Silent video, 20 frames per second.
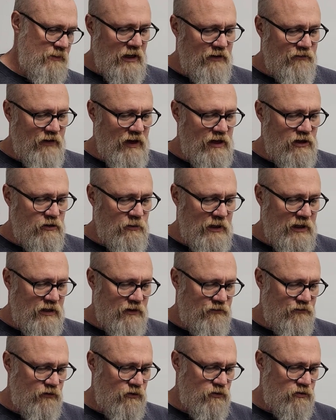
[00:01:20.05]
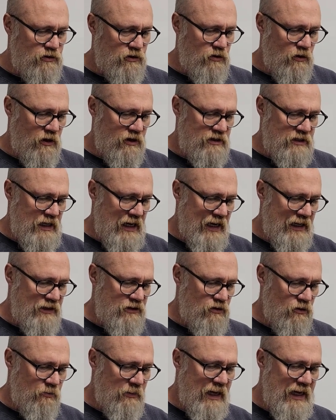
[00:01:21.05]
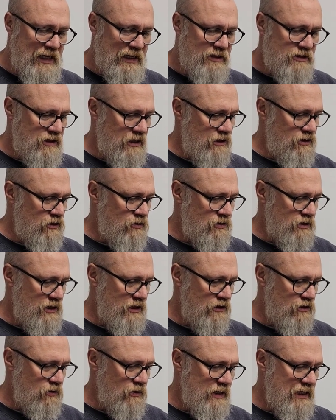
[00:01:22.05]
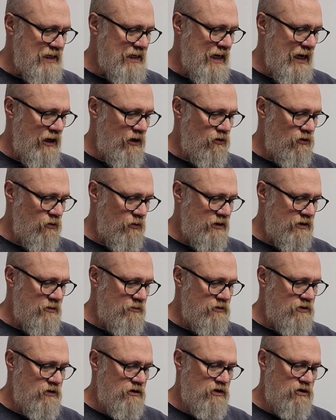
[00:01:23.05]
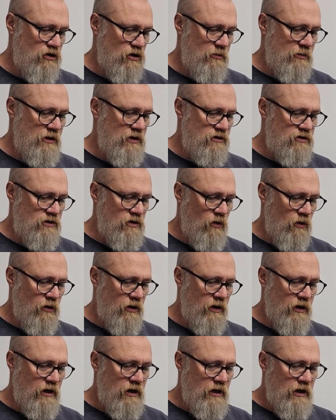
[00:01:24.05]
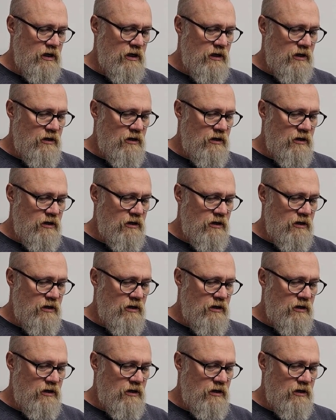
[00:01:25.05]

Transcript: By evaluating foods across nine domains and using a unique algorithm to determine a score,